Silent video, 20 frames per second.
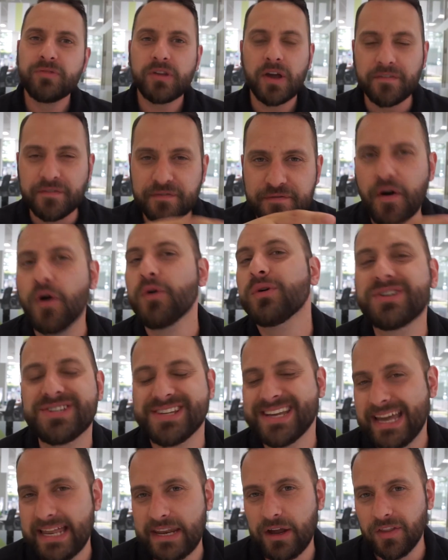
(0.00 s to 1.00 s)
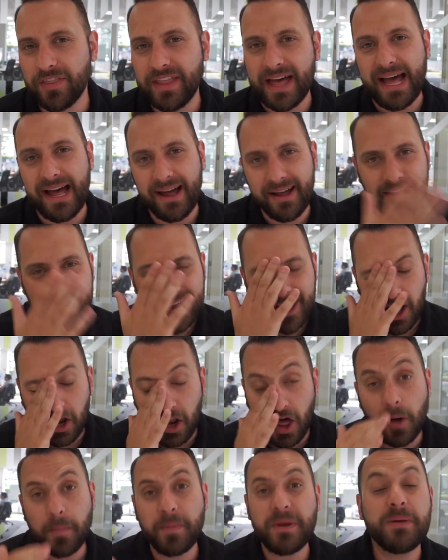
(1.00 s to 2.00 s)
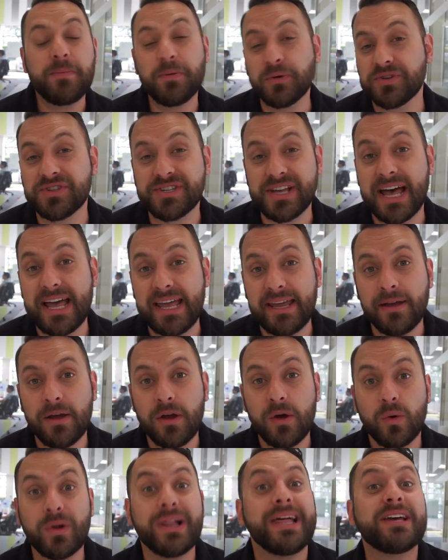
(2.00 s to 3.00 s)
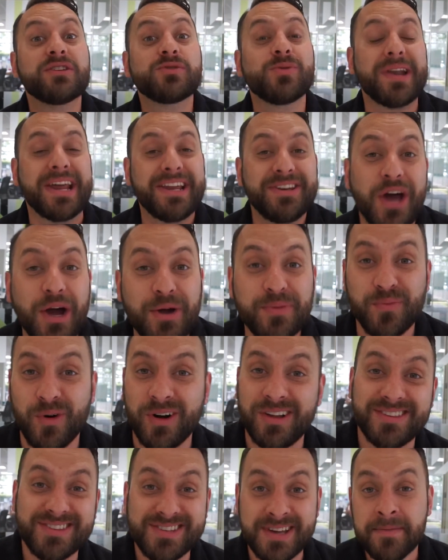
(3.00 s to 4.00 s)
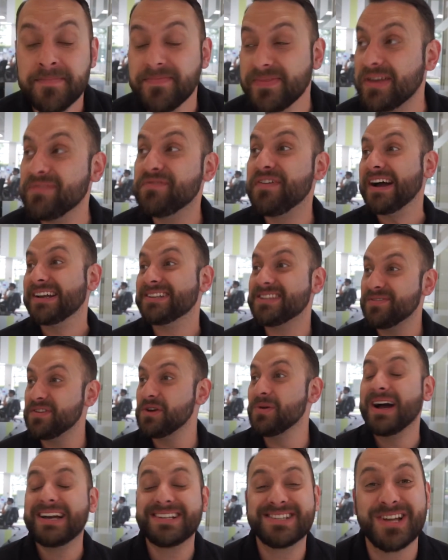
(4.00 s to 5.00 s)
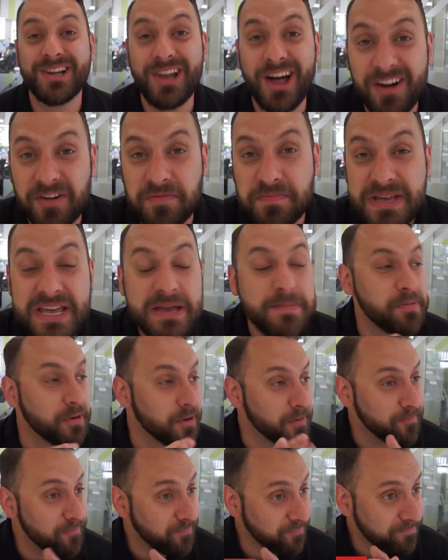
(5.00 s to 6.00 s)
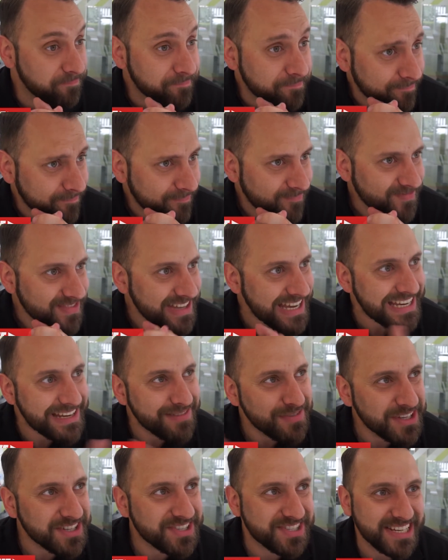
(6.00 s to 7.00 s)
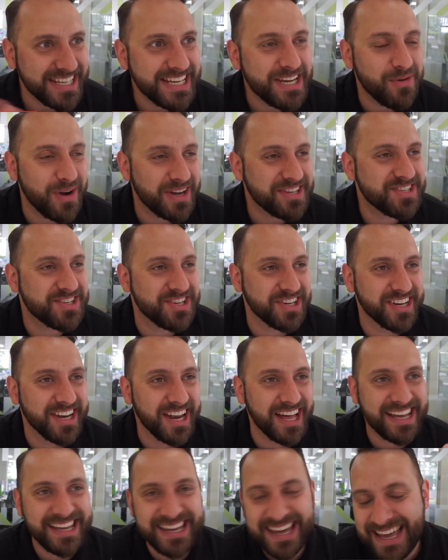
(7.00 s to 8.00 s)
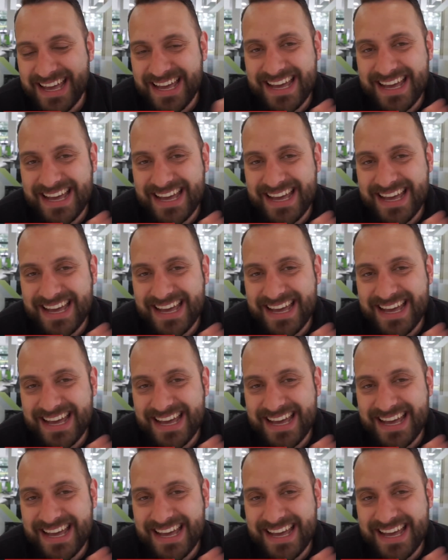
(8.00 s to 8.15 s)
and focusing in on that, a lot of people say, well, here's what I don't want. In fact, if you ask a lot of people, even a silly question, like,